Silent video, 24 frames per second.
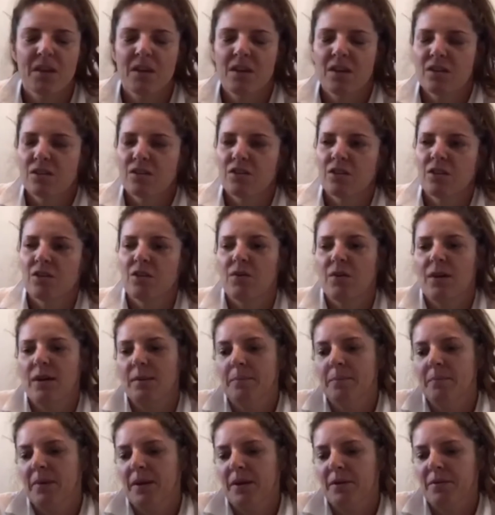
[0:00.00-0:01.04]
So
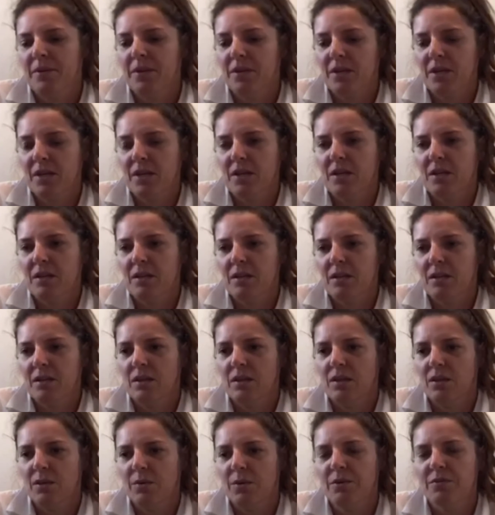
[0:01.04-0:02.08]
I really,
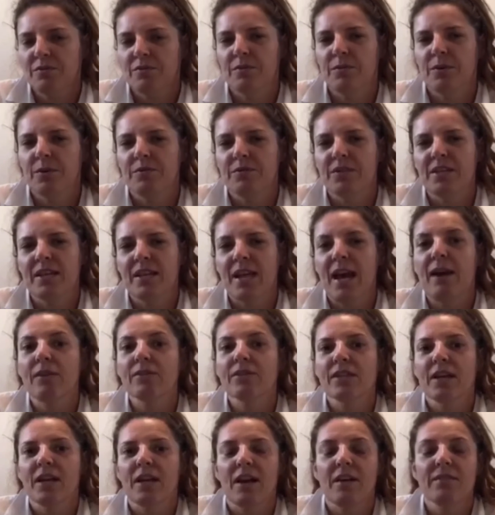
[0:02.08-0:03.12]

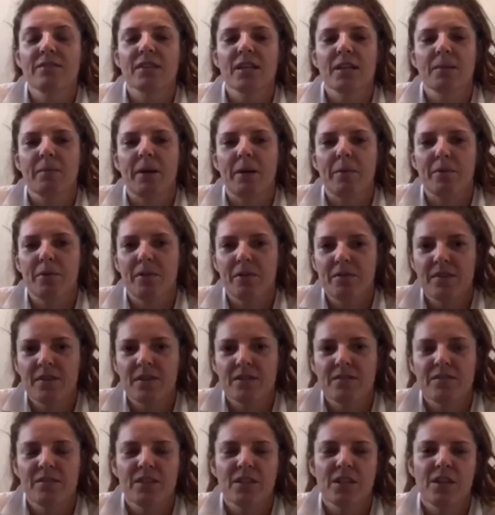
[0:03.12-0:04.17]
I've done my
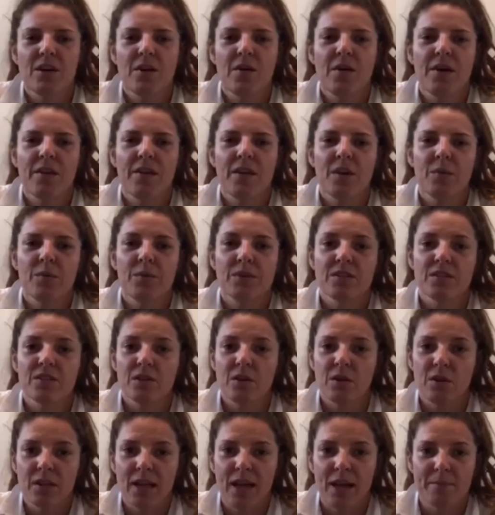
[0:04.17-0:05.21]
previous video, and then
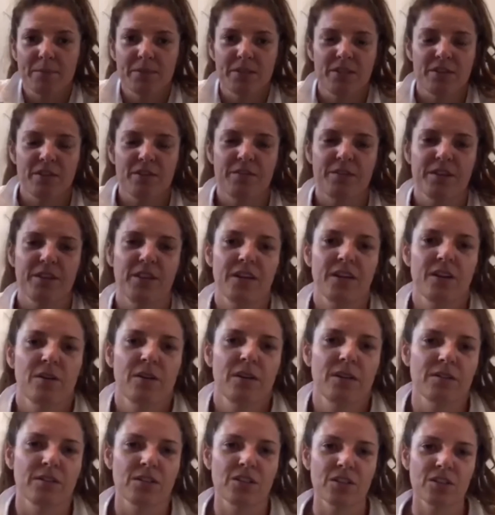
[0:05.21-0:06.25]
Solab did our video,
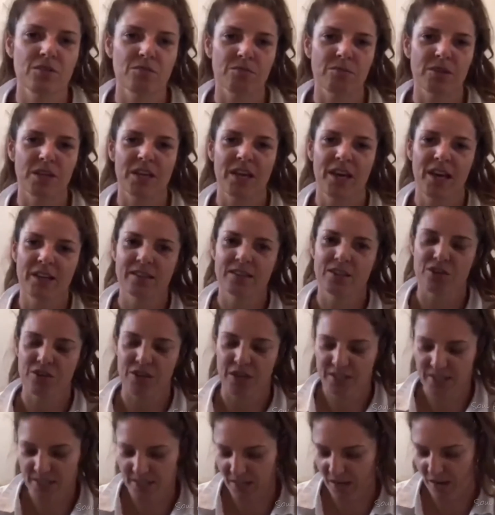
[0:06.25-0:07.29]
and we can't
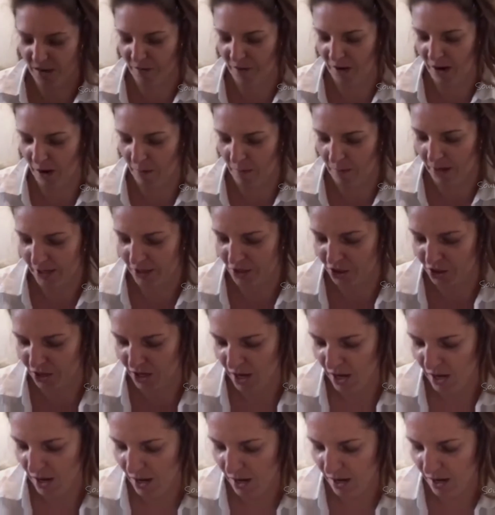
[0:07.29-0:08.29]
stress enough how much,